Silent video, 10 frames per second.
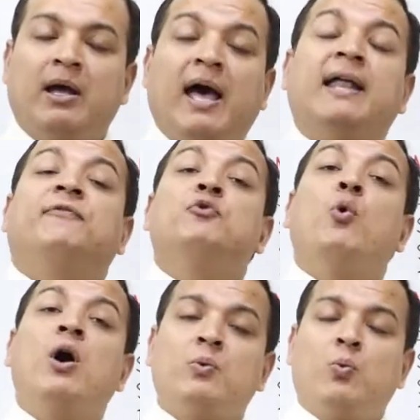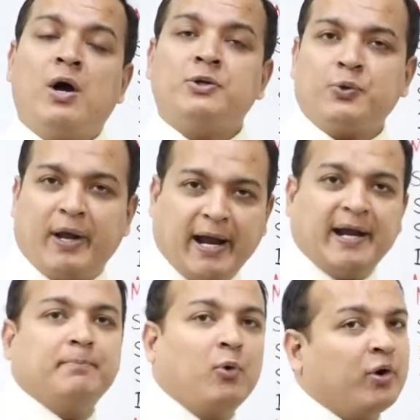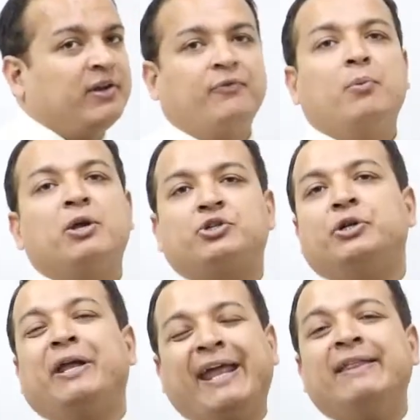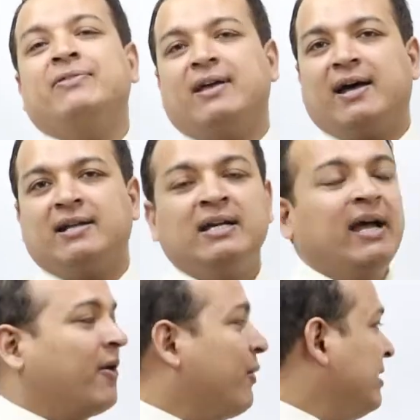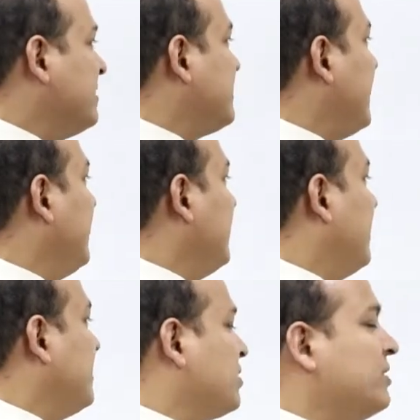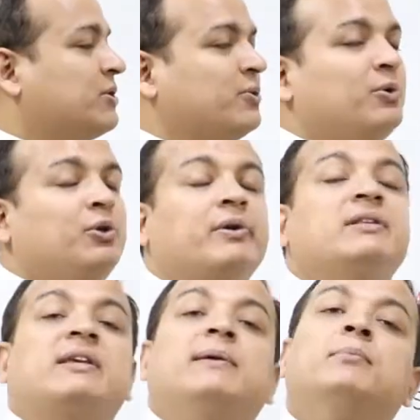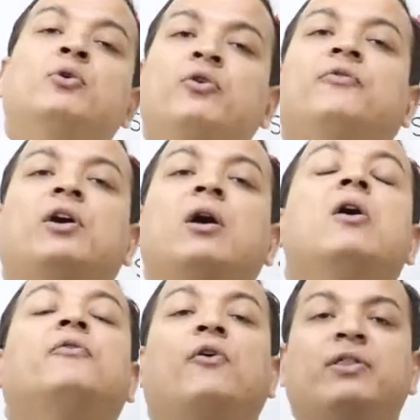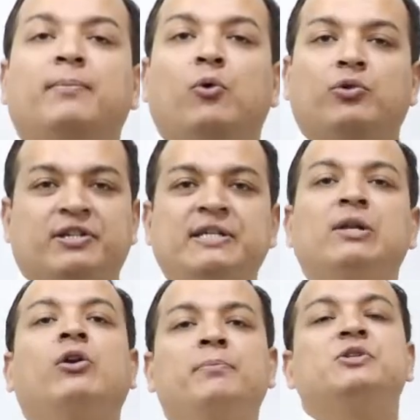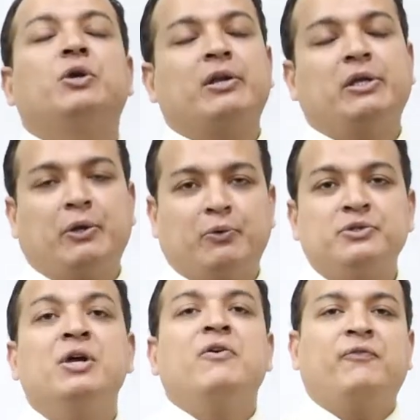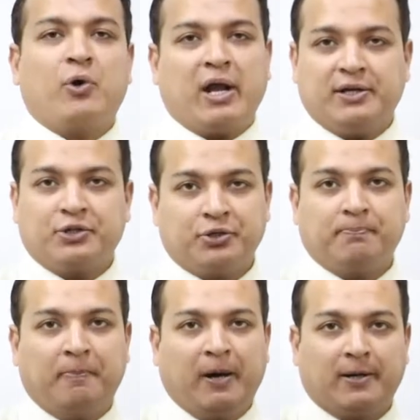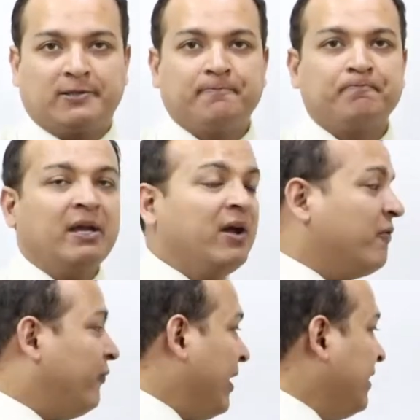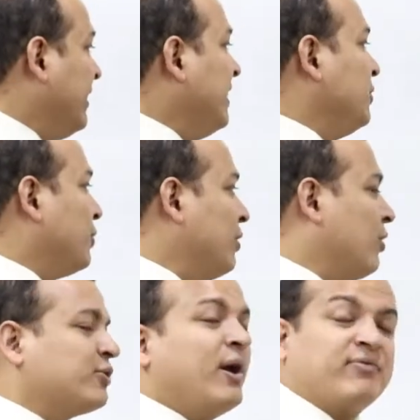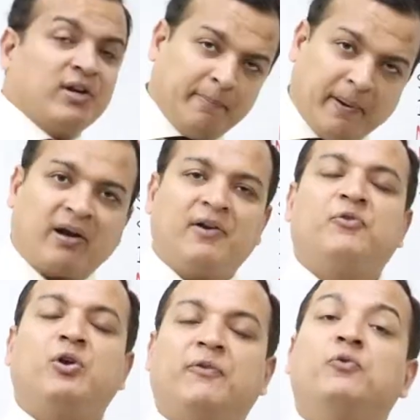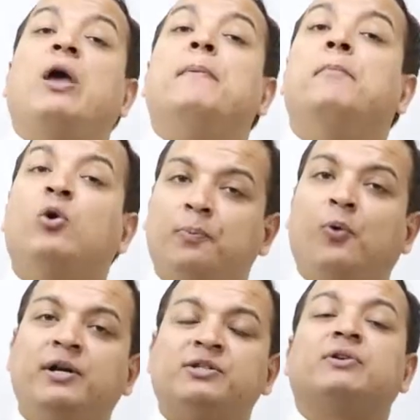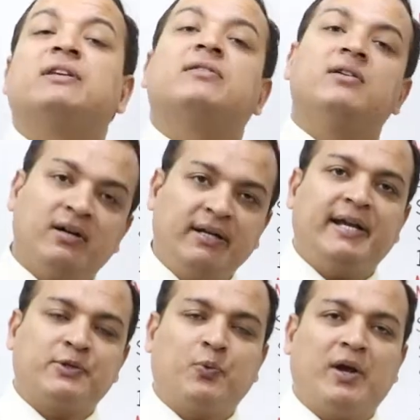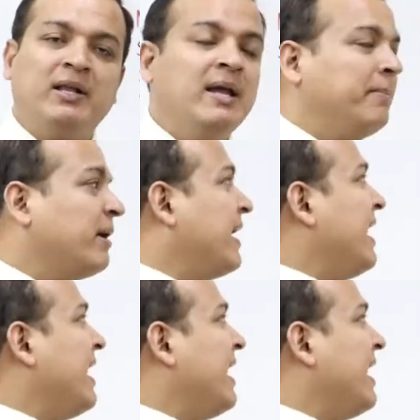And if you want to add more information in that, rather than saying in addition to, you can say moreover, furthermore, the synonyms you can use for addition part. Finally, you can also have third paragraph. If you have more points, you can say thirdly as well, but I